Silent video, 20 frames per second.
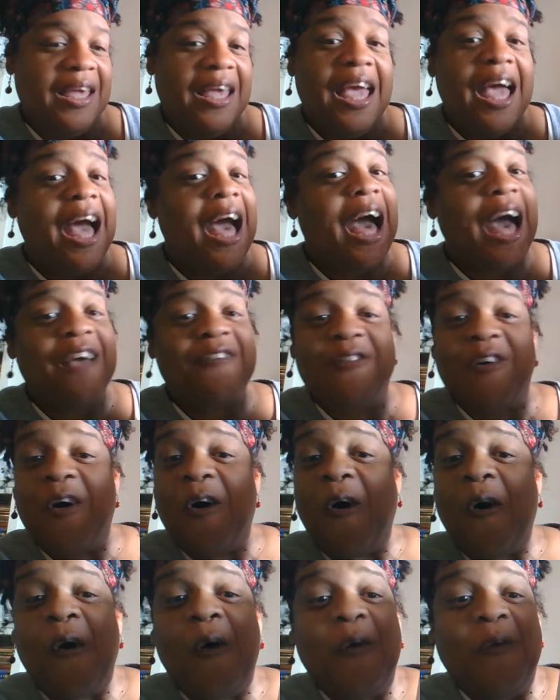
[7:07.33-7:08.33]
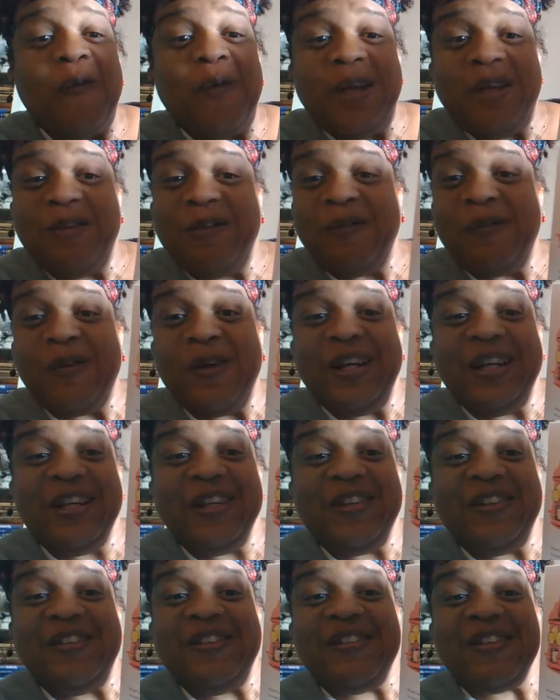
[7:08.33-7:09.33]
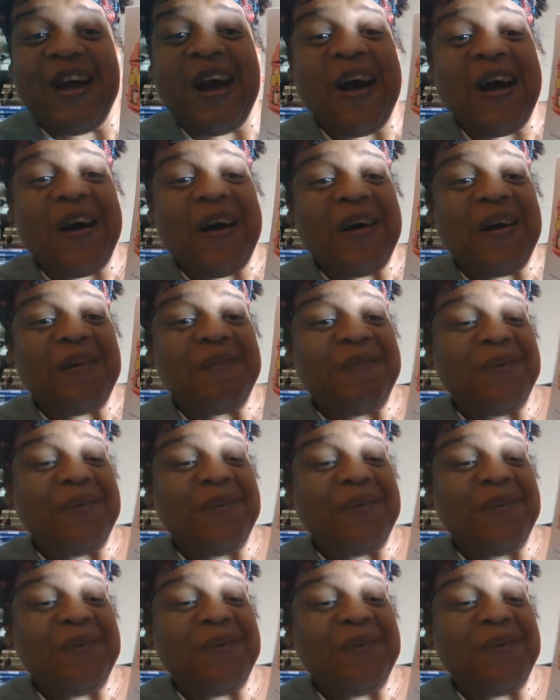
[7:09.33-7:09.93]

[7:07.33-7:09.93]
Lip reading: I've always wanted a job.